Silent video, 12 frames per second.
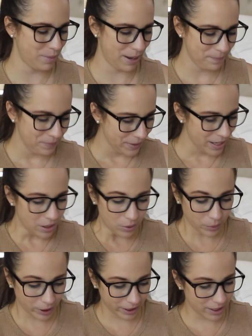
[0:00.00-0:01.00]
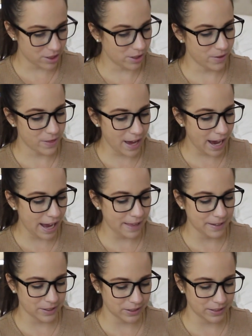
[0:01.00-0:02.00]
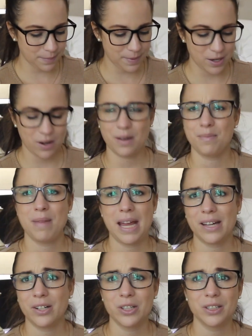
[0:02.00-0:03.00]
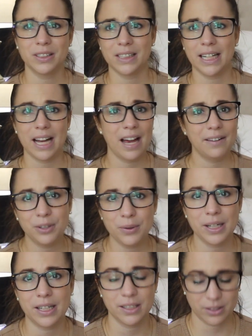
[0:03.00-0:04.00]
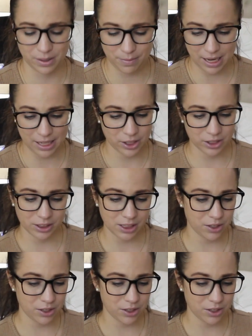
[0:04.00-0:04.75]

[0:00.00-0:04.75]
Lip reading: But we're going to do that. There's something on manners. Like everyone can learn manners.